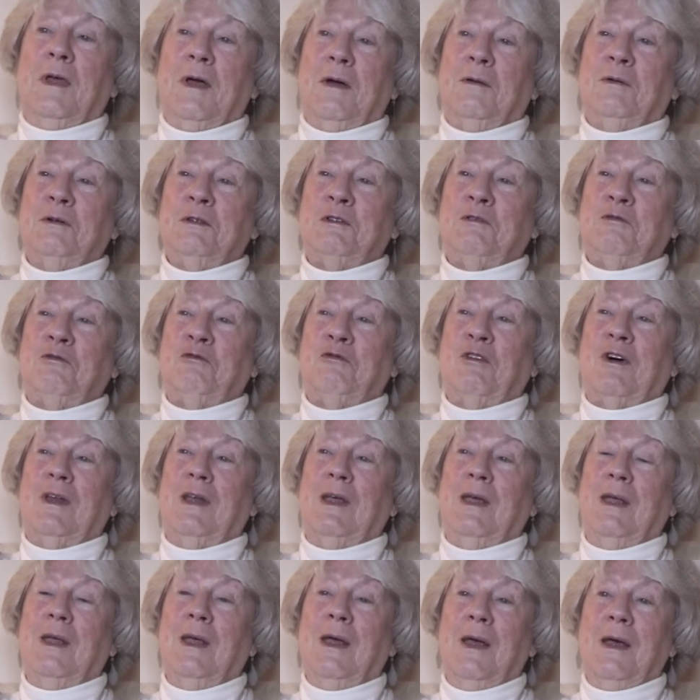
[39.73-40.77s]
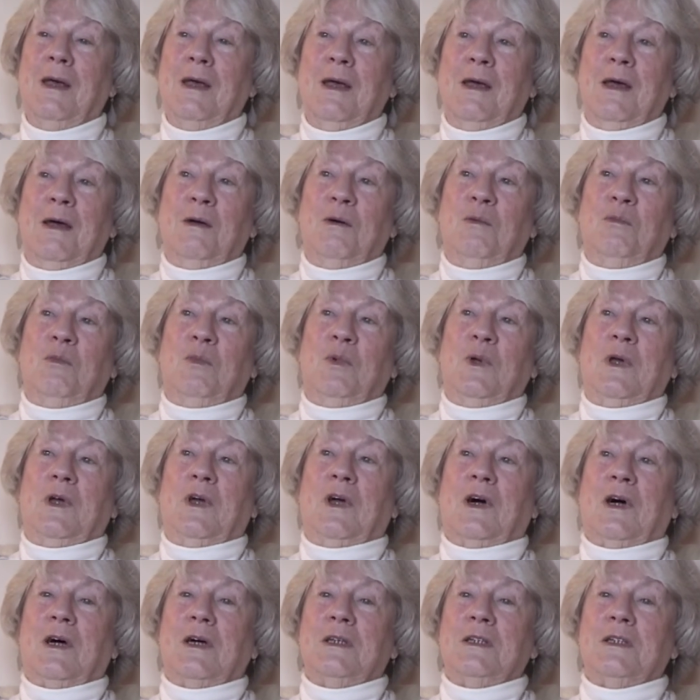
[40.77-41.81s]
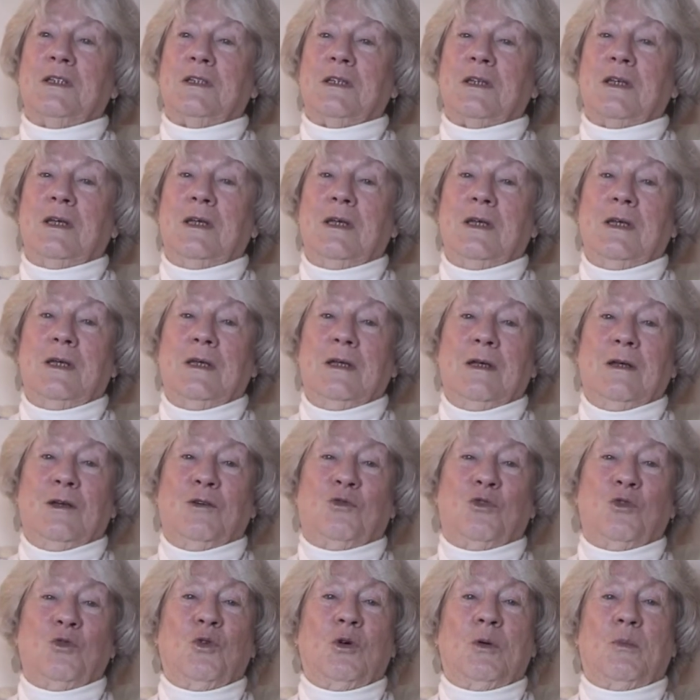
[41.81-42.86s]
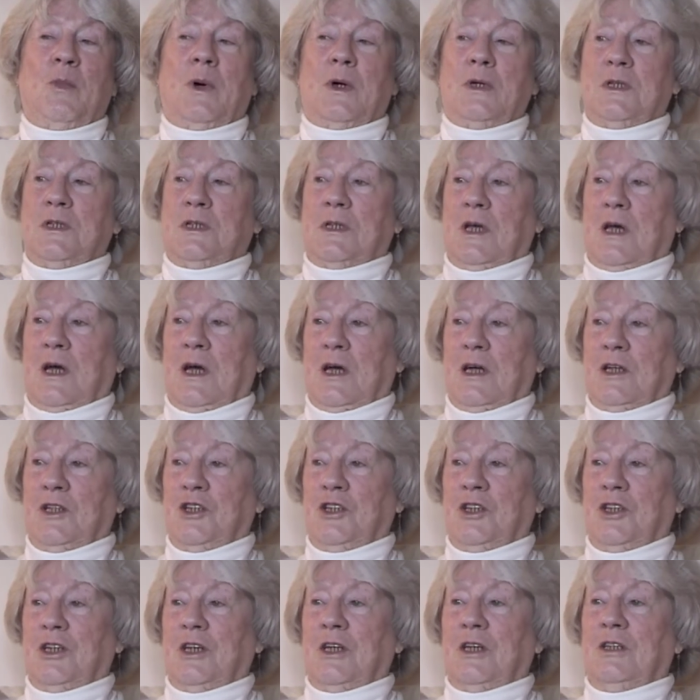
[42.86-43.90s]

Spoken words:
It was funny because he grew a mustache,